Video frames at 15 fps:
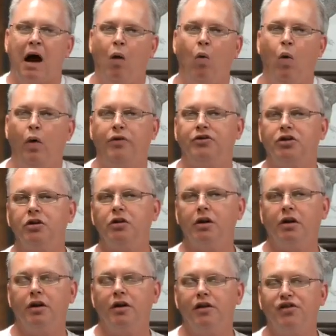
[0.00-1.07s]
I want you
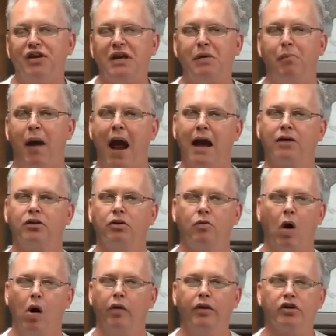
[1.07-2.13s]
to think back
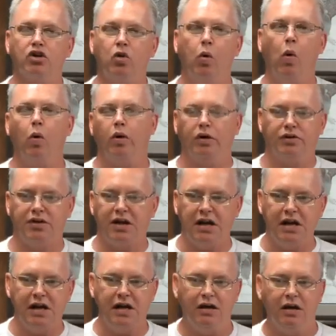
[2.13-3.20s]
to all this
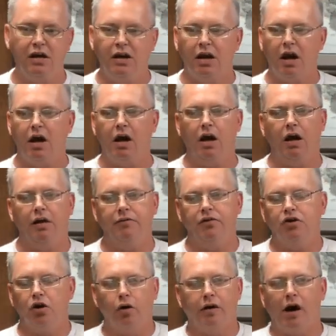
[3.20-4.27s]
quarantine, uh,
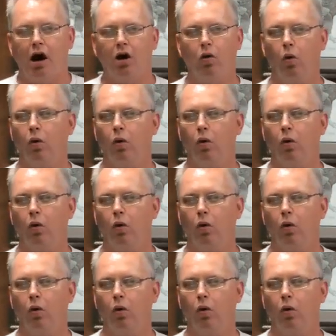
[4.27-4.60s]
during our